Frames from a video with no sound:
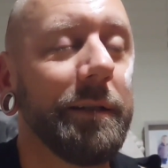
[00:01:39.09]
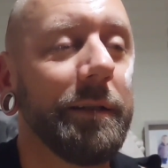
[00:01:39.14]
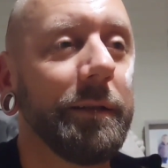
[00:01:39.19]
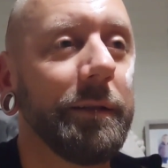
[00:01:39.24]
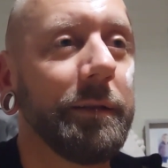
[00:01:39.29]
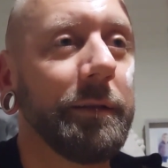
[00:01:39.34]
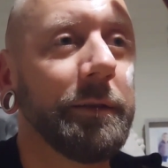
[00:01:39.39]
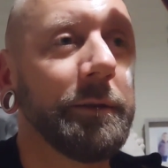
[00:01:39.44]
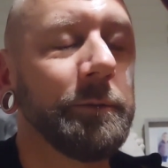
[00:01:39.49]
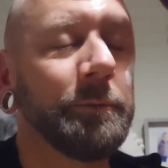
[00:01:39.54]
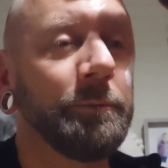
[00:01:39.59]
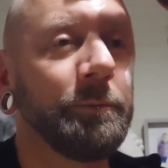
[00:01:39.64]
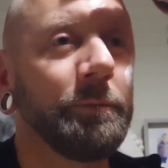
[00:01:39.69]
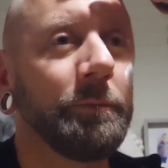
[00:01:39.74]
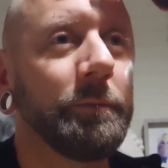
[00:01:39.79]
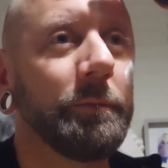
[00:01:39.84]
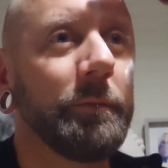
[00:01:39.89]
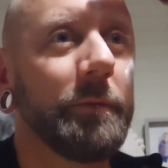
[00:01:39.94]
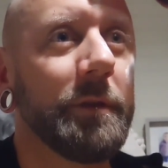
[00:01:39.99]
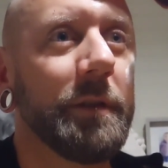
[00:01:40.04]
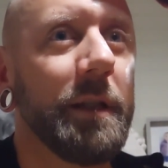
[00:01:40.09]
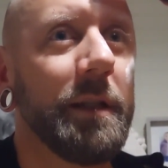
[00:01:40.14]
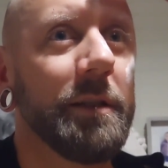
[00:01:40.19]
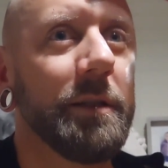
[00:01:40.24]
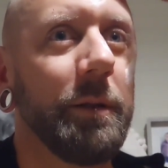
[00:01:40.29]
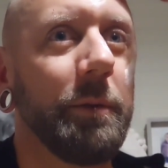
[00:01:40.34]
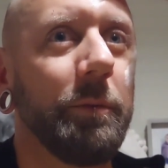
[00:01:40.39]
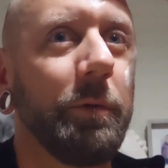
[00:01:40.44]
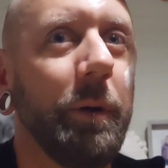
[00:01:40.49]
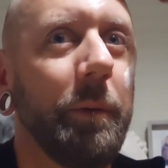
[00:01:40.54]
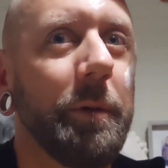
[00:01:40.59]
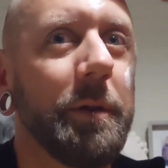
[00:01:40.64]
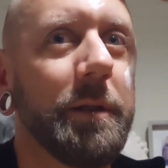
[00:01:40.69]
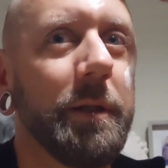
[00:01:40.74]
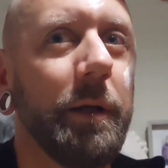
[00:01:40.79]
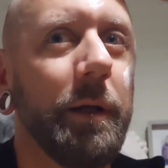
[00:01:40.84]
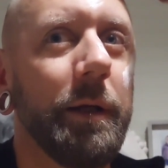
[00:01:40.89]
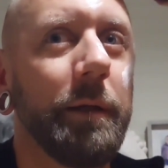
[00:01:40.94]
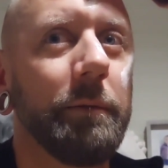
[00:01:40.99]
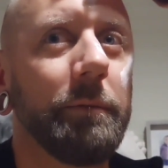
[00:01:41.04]
My skin's all proper
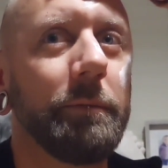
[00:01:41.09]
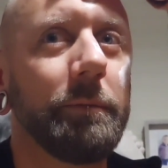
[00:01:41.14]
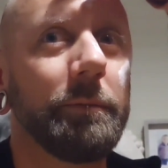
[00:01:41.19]
tight.